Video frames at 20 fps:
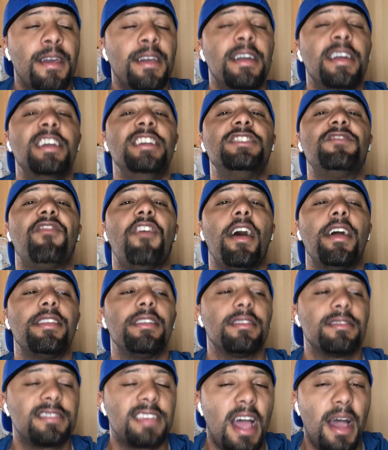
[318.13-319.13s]
He's
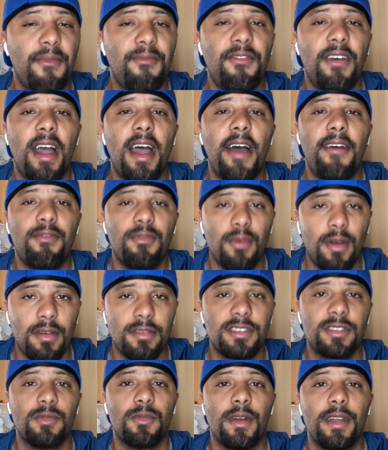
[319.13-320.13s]
fighting a top five
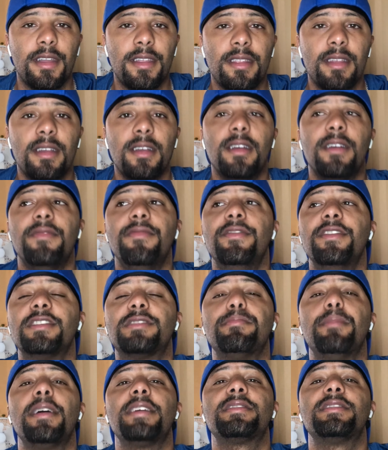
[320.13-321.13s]
welterweight.
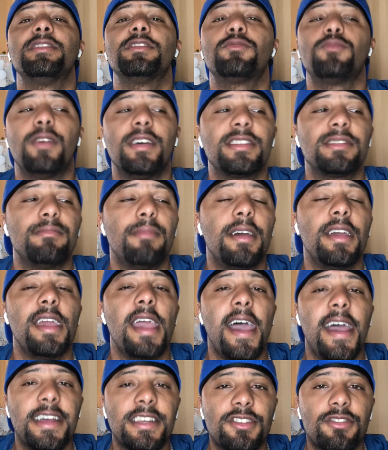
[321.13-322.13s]
This makes his resume
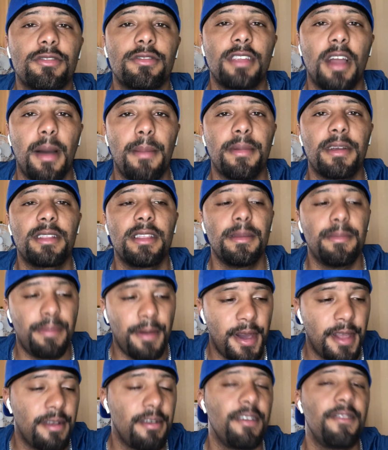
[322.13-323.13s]
astronomically
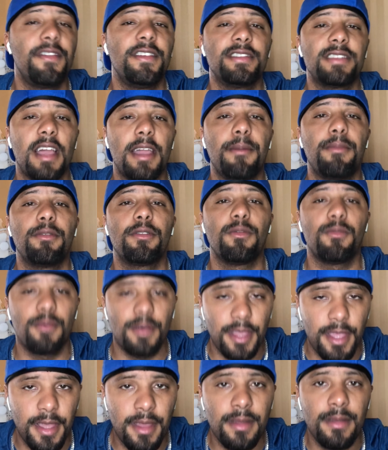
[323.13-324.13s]
better if he's able to
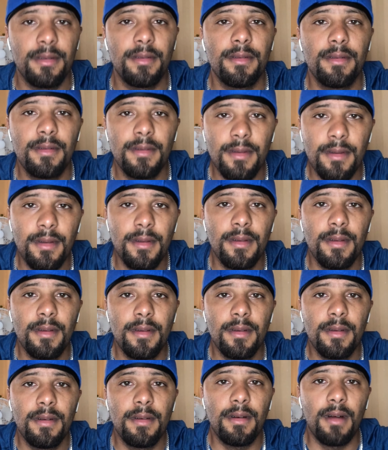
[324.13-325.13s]
win.
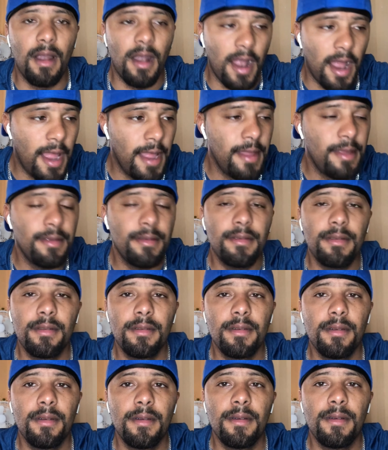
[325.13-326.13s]
All right.
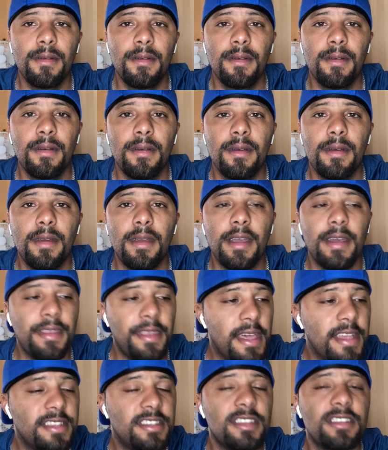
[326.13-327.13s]
And
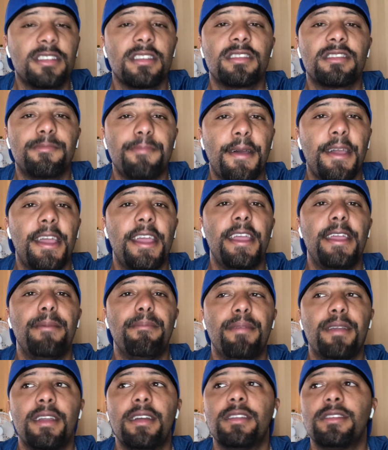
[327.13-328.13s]
that's just a
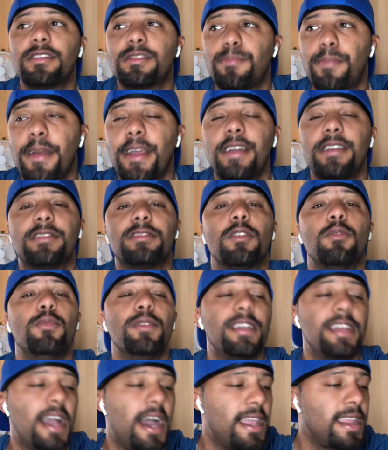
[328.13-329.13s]
spade being a spade. So
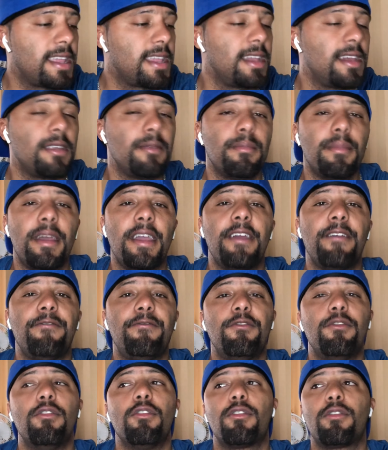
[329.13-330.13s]
we got to get a man
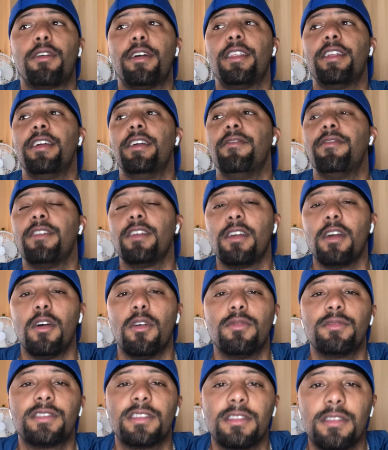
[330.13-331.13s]
full credit if he
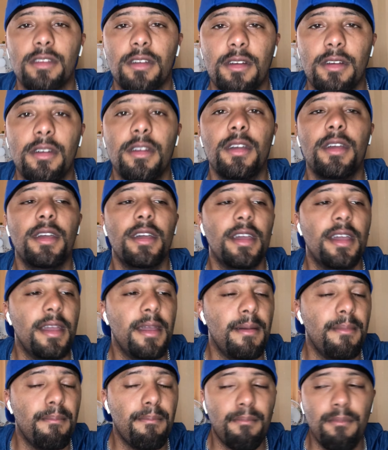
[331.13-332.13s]
goes in there
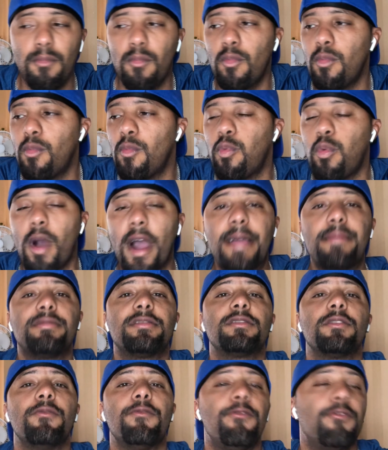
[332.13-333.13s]
and
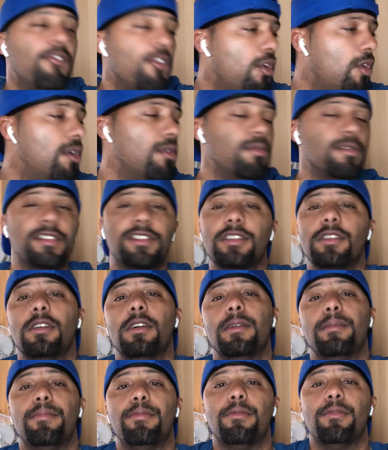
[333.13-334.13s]
wipes the floor with
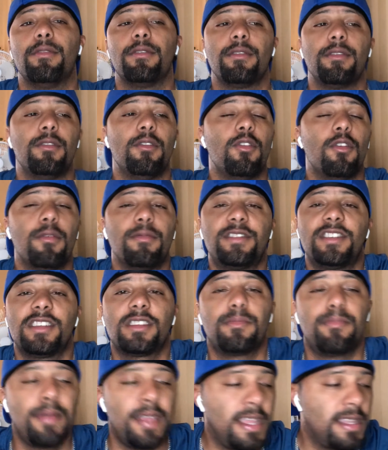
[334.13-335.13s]
Shawn Porter. Or
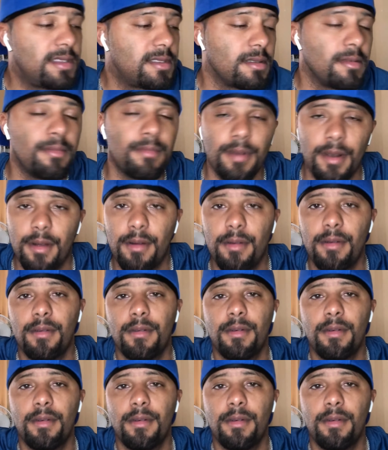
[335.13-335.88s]
just beats him, bro.